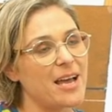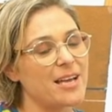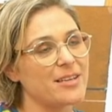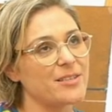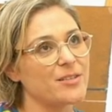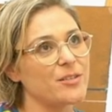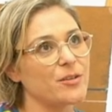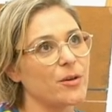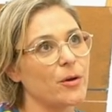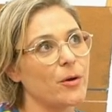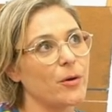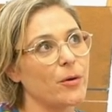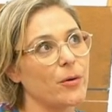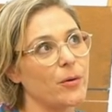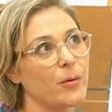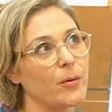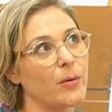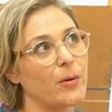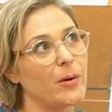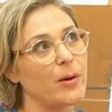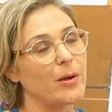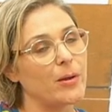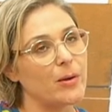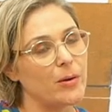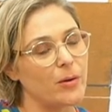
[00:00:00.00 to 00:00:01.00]

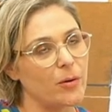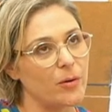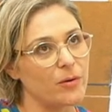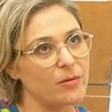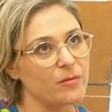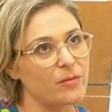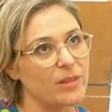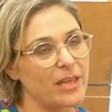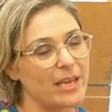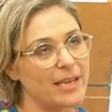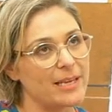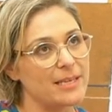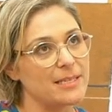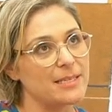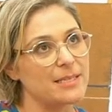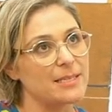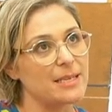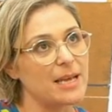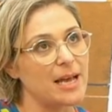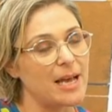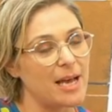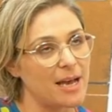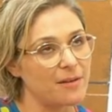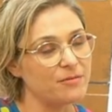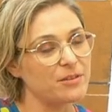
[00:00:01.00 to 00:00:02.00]
So a lot of these,
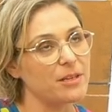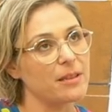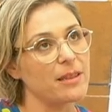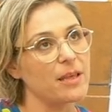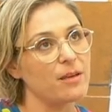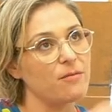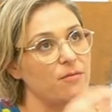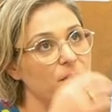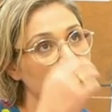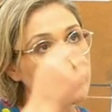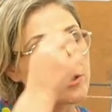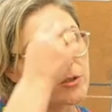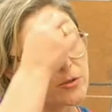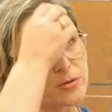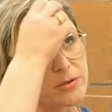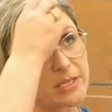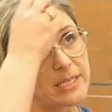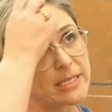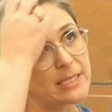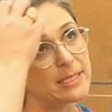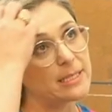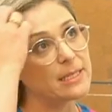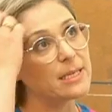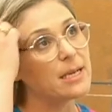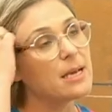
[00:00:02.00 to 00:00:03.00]
after their
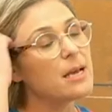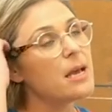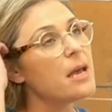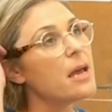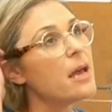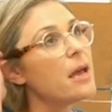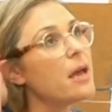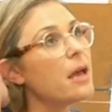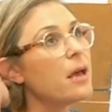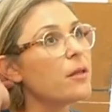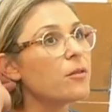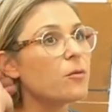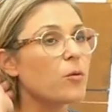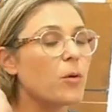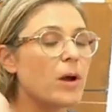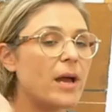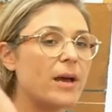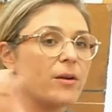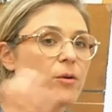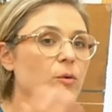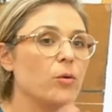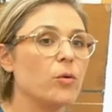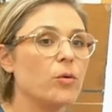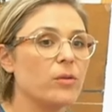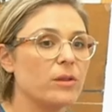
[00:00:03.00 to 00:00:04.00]
victories
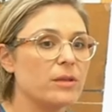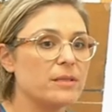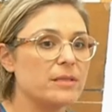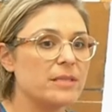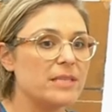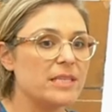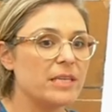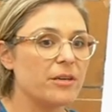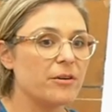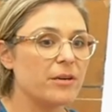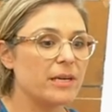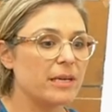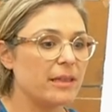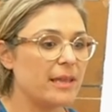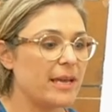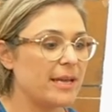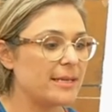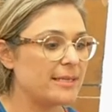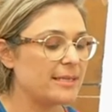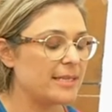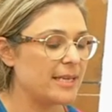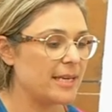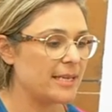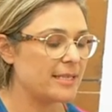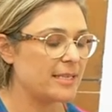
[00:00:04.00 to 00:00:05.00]
throughout northern Syria, they
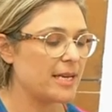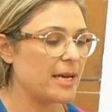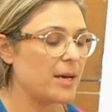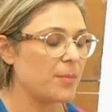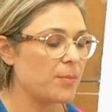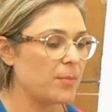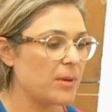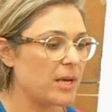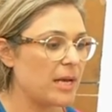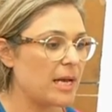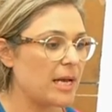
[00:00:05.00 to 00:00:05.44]
set up